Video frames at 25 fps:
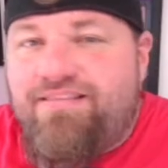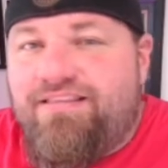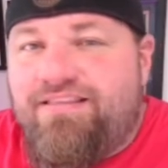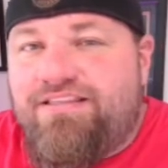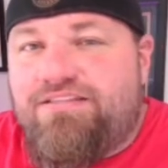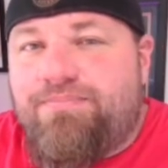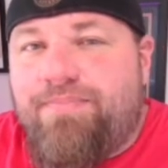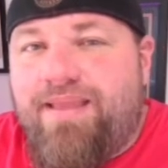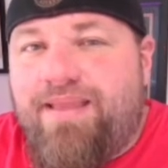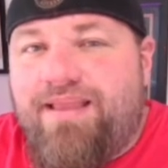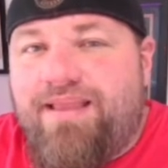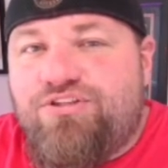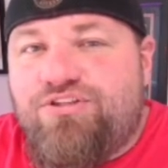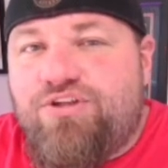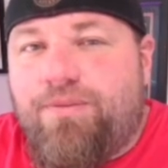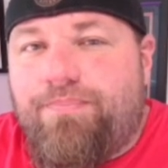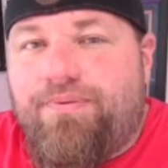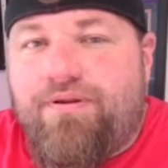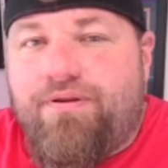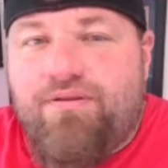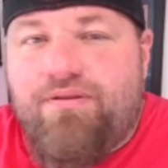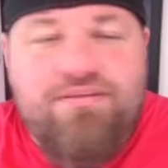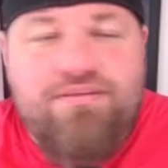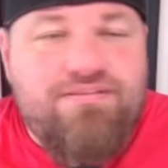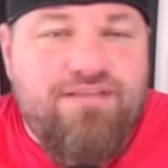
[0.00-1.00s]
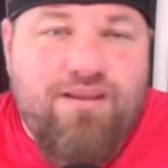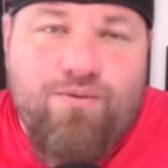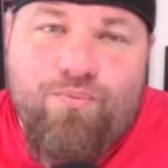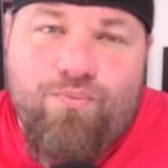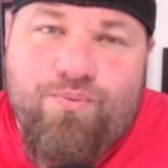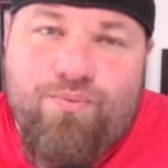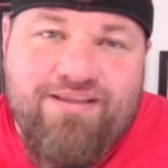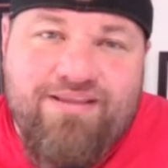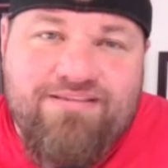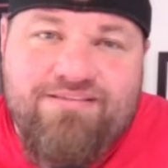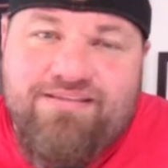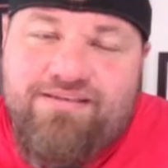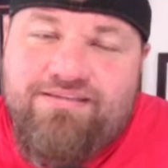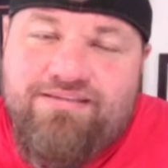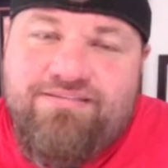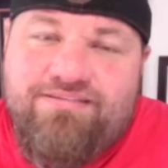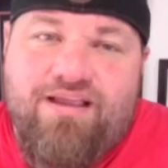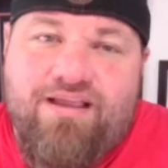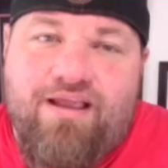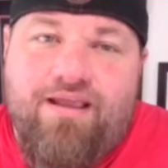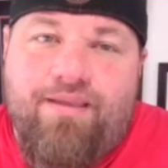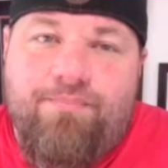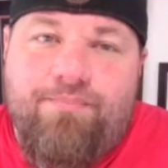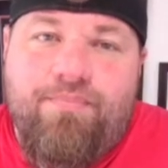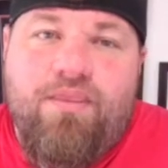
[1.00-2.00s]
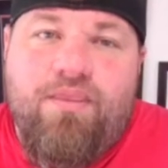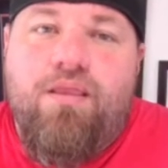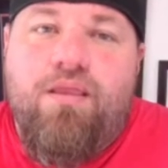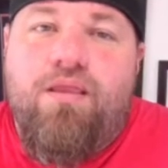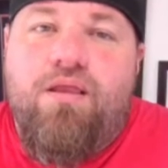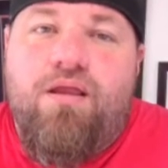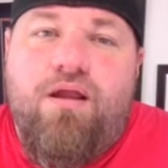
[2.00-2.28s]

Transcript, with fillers: this matchup here. Let's not waste any time.